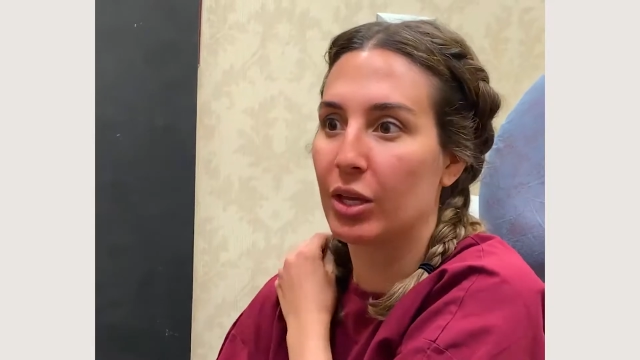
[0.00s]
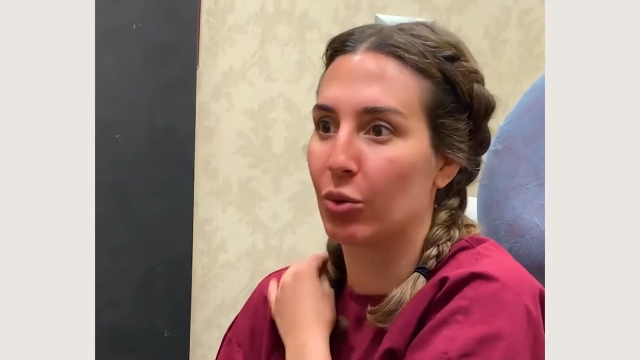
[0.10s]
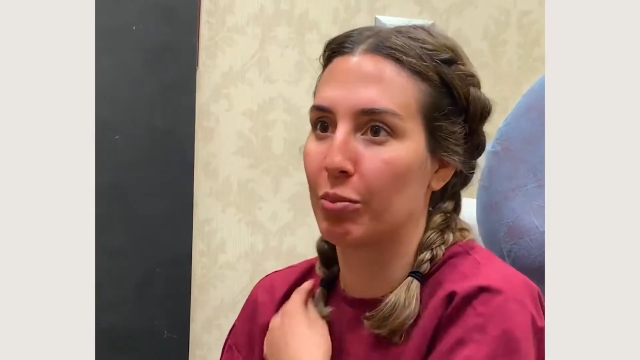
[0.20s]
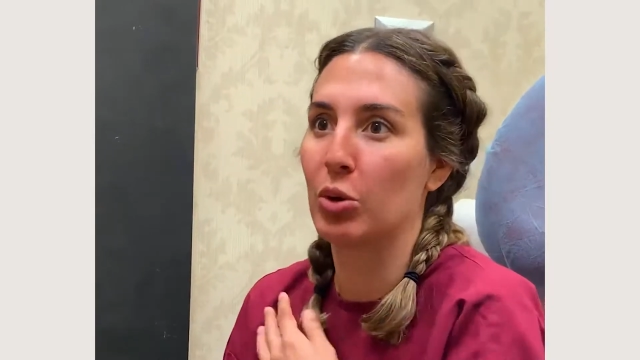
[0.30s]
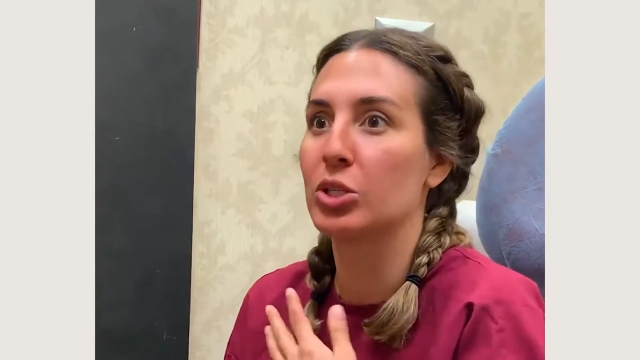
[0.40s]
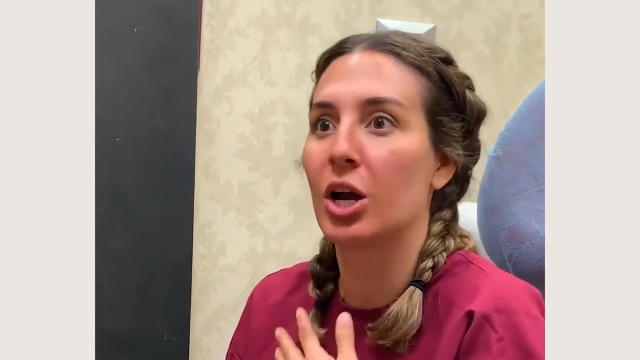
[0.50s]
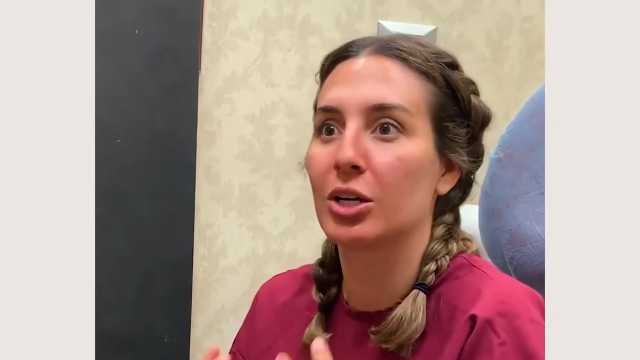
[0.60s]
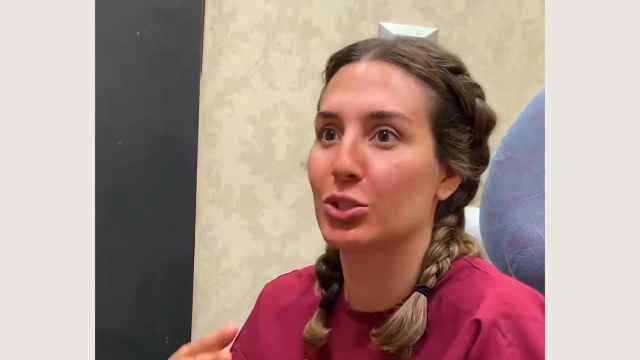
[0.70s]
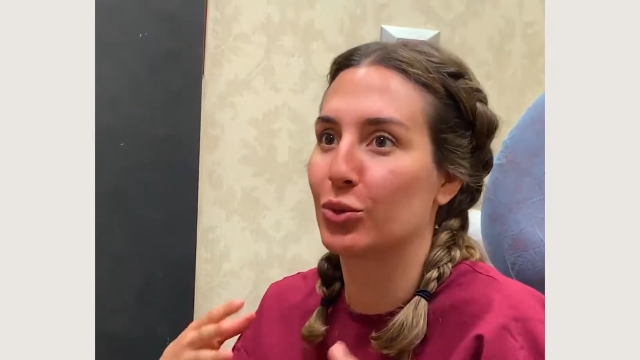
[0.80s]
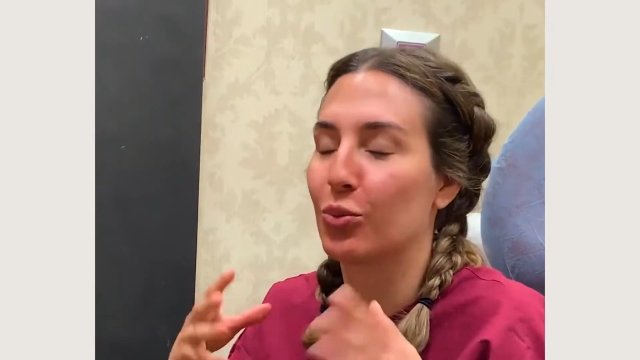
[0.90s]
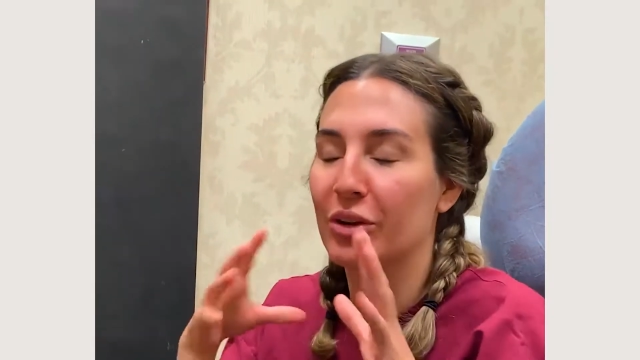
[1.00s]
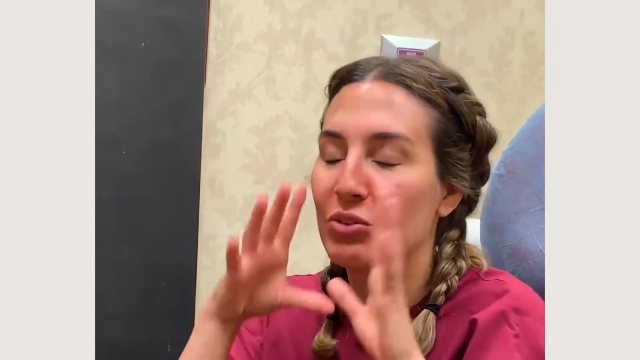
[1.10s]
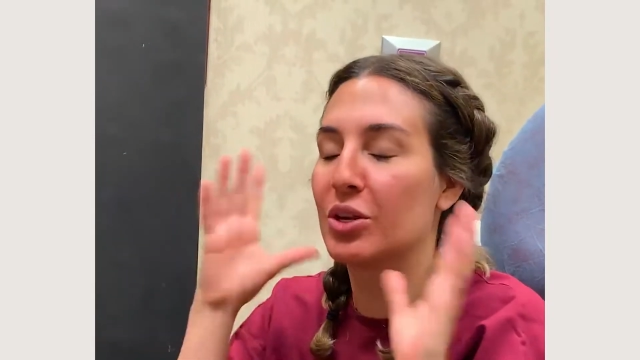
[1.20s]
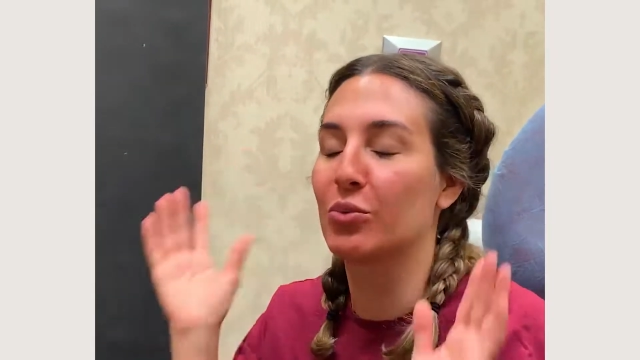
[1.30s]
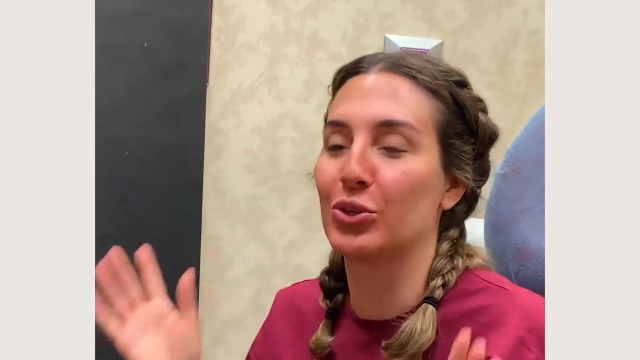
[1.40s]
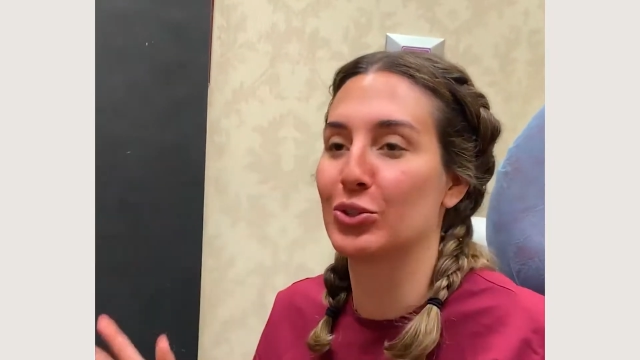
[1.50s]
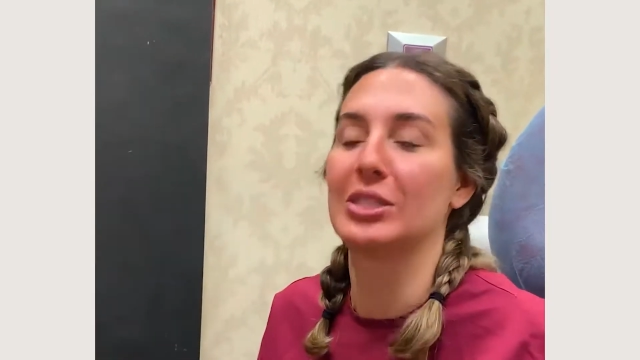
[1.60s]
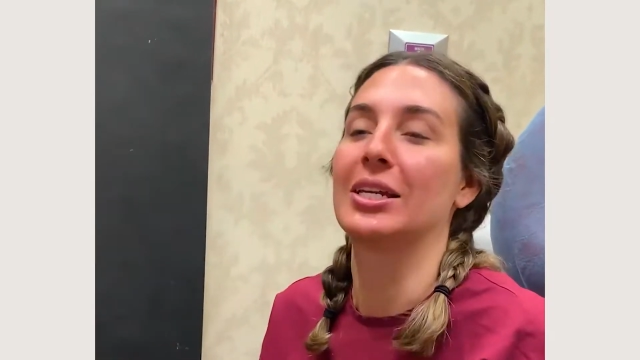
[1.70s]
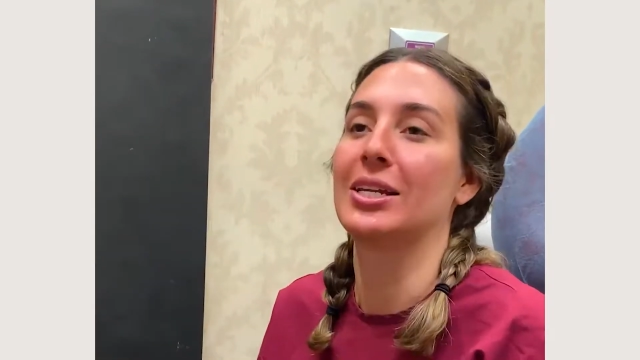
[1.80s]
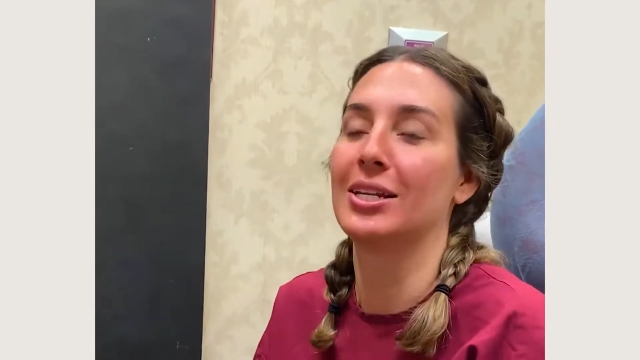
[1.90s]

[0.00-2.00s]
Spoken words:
or Botox, or what have you done with your skin?